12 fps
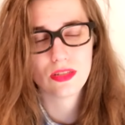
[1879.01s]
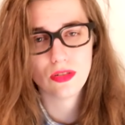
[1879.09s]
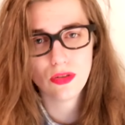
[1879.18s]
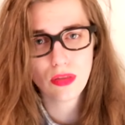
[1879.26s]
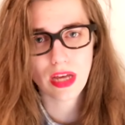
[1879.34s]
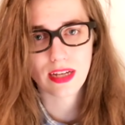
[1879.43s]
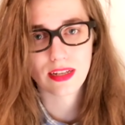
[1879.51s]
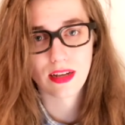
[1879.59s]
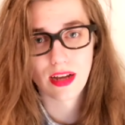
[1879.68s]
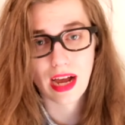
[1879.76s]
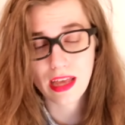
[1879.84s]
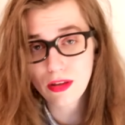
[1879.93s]
to do that,
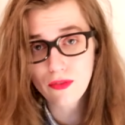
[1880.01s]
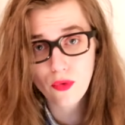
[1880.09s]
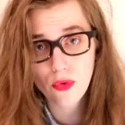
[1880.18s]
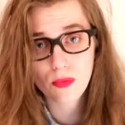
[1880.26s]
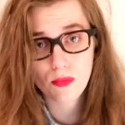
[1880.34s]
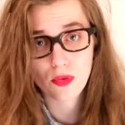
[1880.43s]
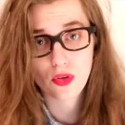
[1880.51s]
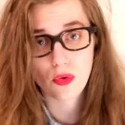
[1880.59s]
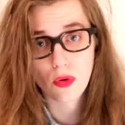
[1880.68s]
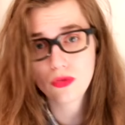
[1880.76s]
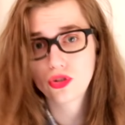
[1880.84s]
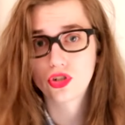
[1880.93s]
either for
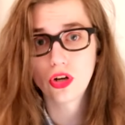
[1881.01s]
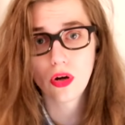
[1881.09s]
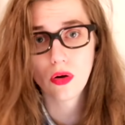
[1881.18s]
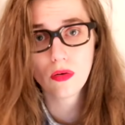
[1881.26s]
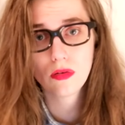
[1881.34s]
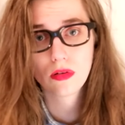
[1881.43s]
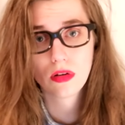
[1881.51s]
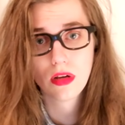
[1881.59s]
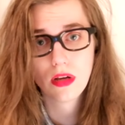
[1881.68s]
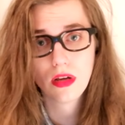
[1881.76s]
your own show,